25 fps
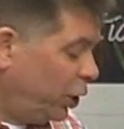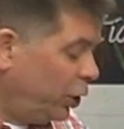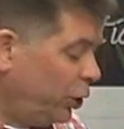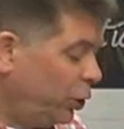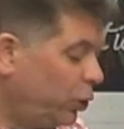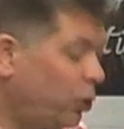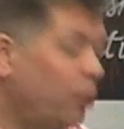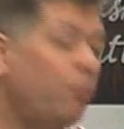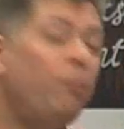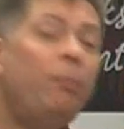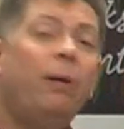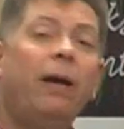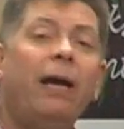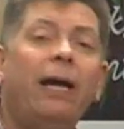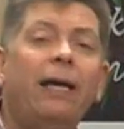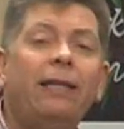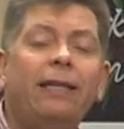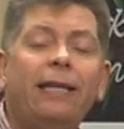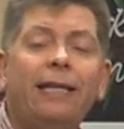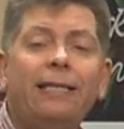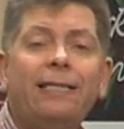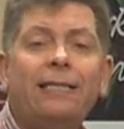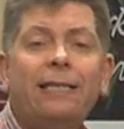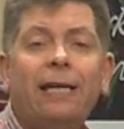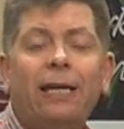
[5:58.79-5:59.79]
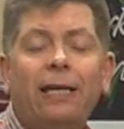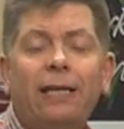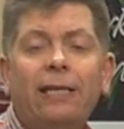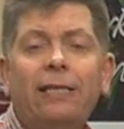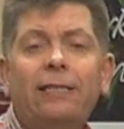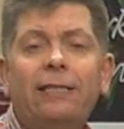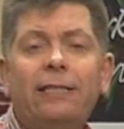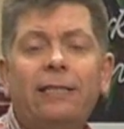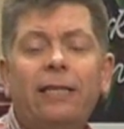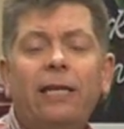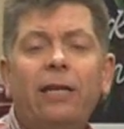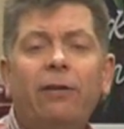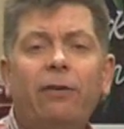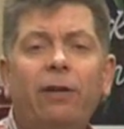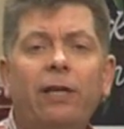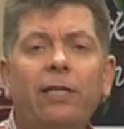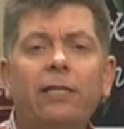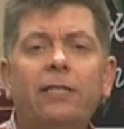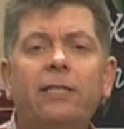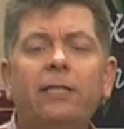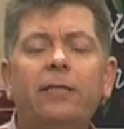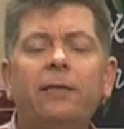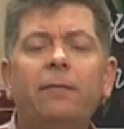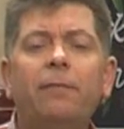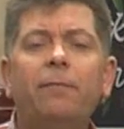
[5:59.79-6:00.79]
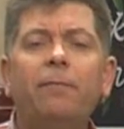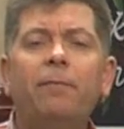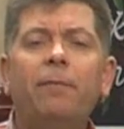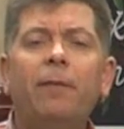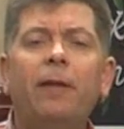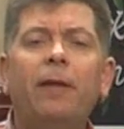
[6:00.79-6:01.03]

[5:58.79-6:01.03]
you can buy the entire series.